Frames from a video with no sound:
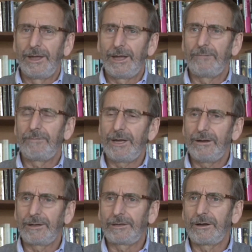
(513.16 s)
And it may
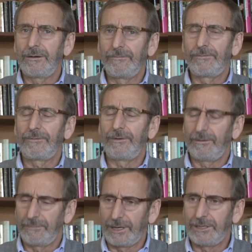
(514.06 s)
not come
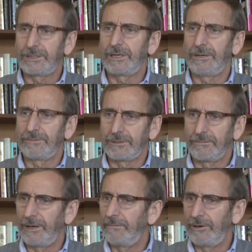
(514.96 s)
in many schemes. There
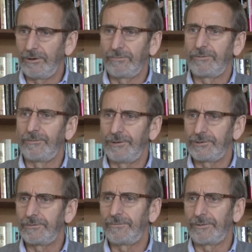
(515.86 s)
may be no
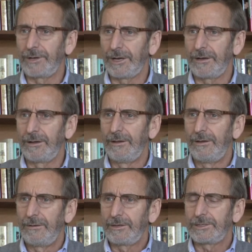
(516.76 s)
provision for that,
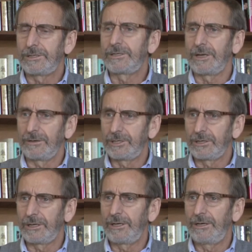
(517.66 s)
because
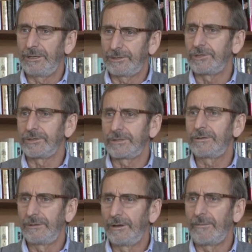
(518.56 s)
essentially it's just
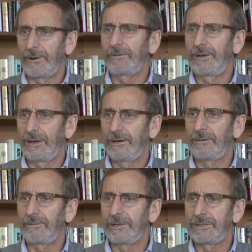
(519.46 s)
about getting
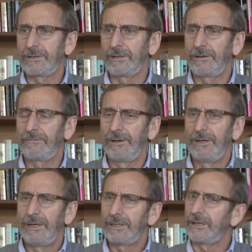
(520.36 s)
a place to live.
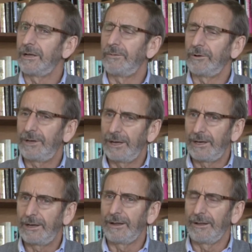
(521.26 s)
It's not about
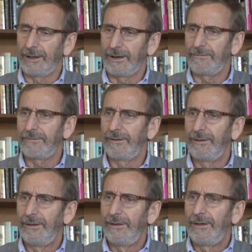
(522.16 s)
getting a life.
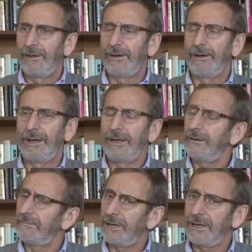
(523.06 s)
And
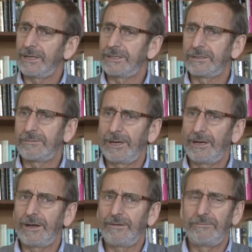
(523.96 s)
in many cases, it may
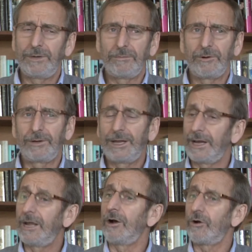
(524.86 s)
not even be about
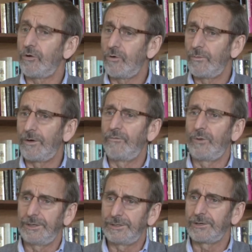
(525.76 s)
getting a home of
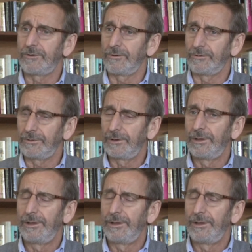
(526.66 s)
one's own,